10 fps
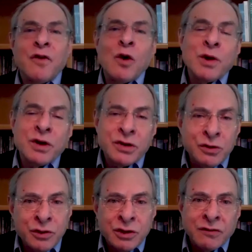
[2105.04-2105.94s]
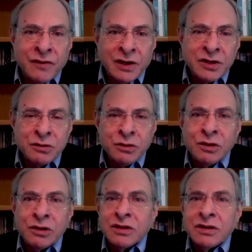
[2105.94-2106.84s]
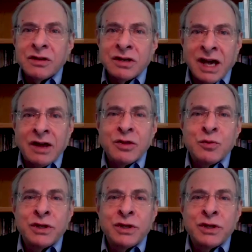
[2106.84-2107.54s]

forward to their eventual death